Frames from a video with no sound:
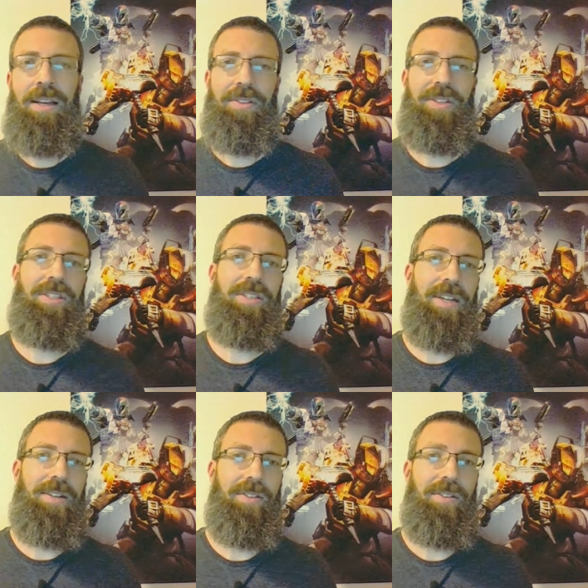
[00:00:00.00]
This is
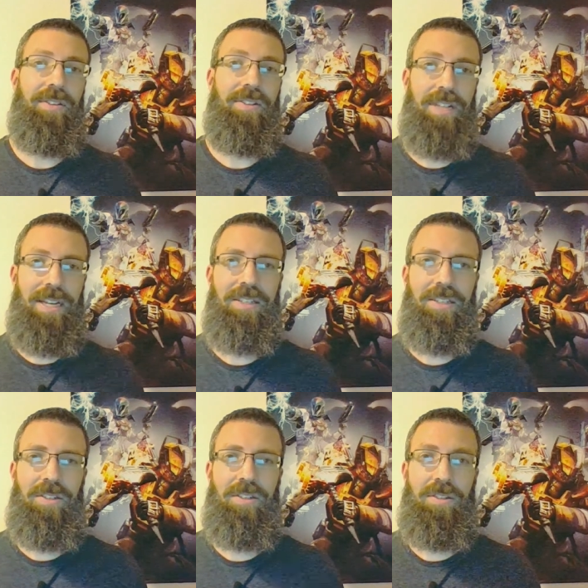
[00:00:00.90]
kind of the
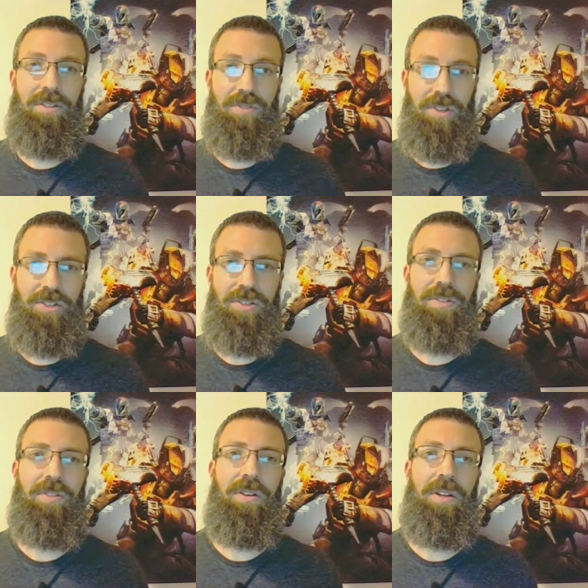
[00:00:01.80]
classic
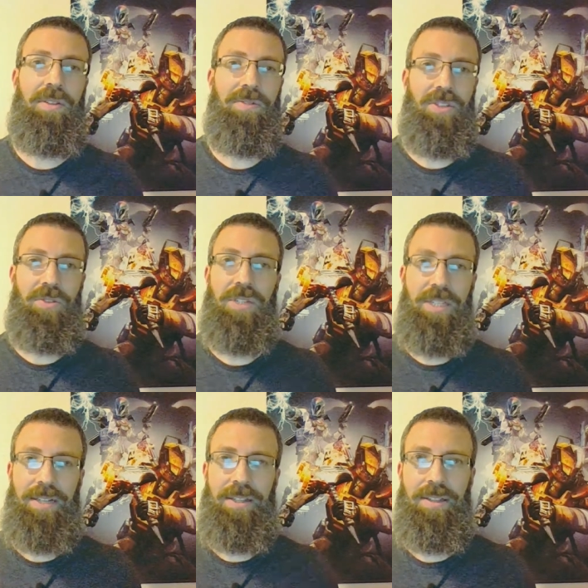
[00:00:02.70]
structure of
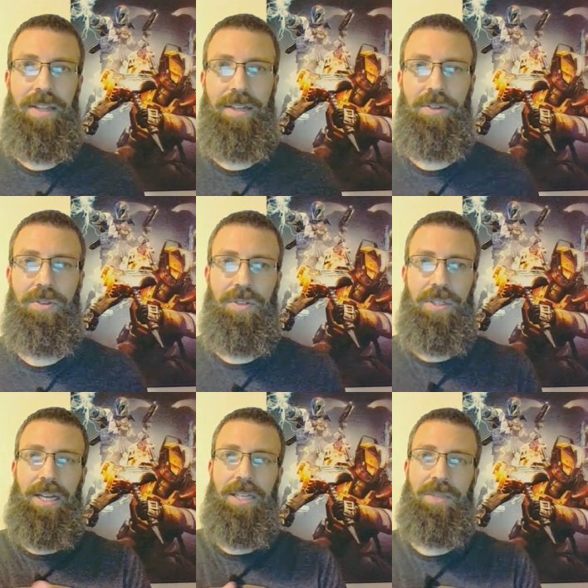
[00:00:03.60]
storytelling that goes
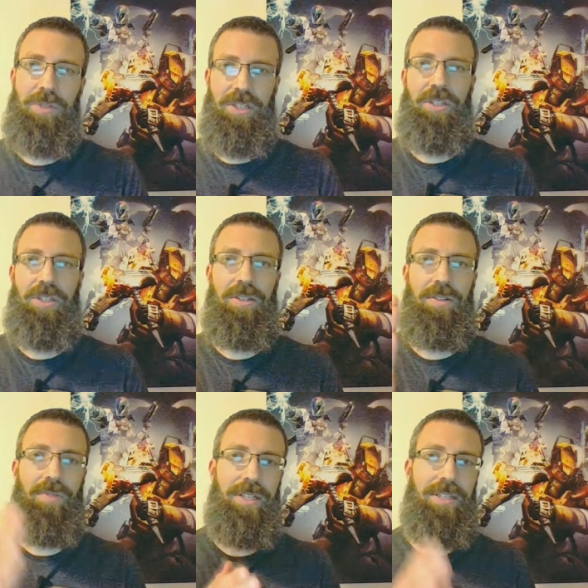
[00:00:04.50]

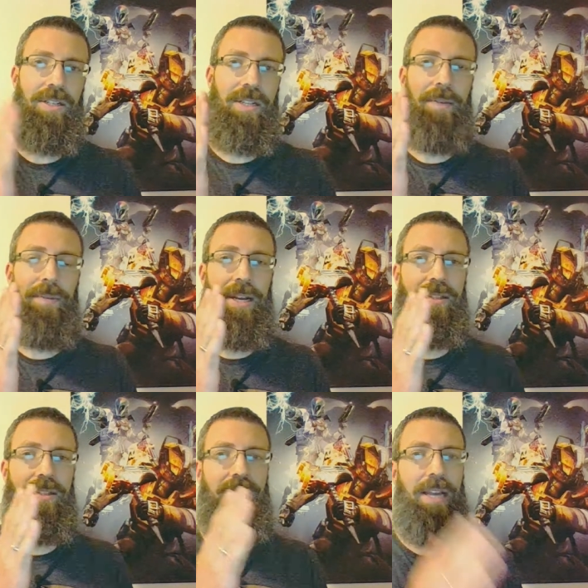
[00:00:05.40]
exposition, rising
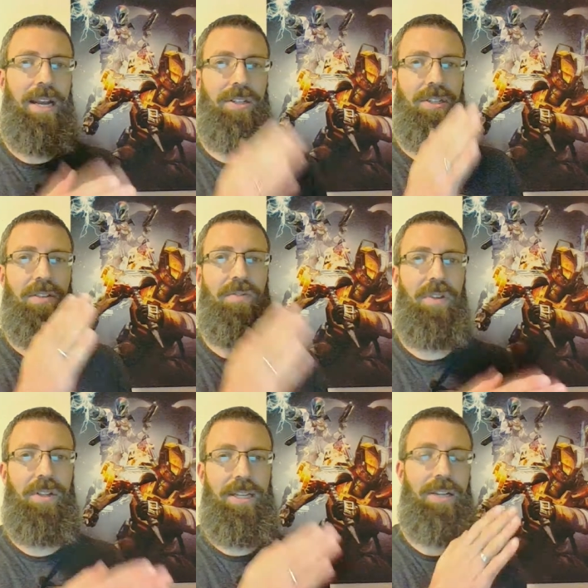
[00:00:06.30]
climax, action,
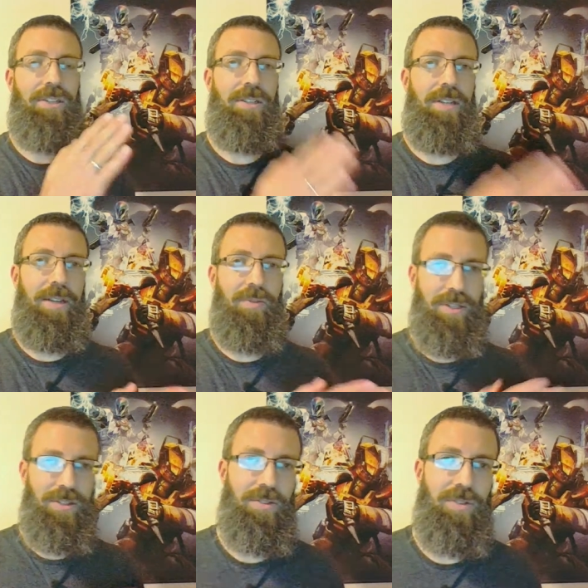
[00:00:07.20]
falling action, and
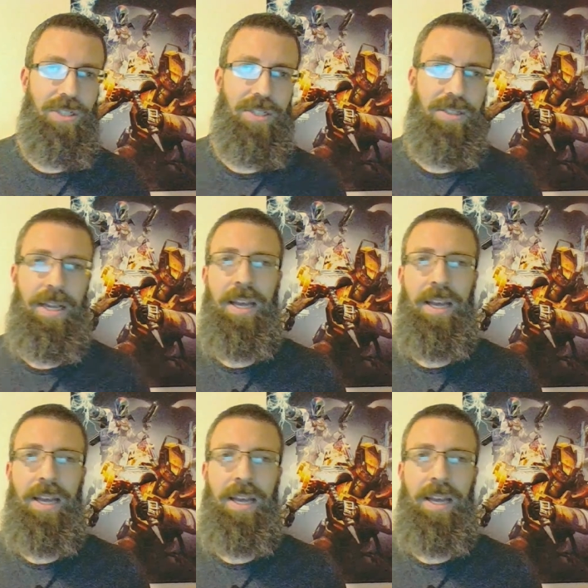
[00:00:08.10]
resolution.